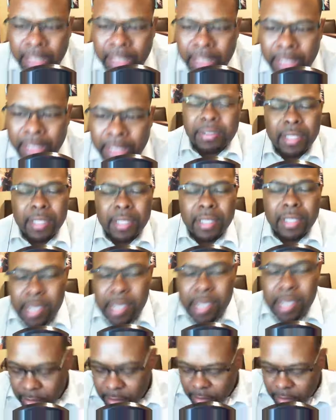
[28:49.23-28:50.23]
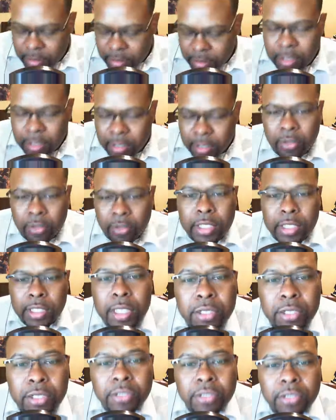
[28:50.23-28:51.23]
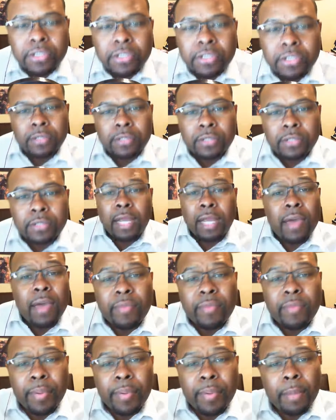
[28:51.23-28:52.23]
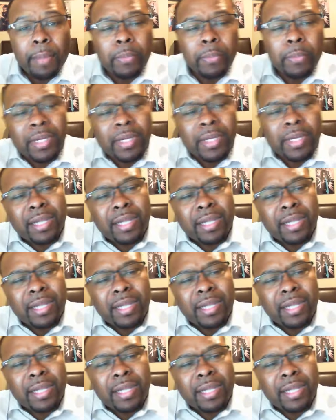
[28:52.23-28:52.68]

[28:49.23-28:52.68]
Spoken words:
But then, the teachers, and I don't have a problem with it.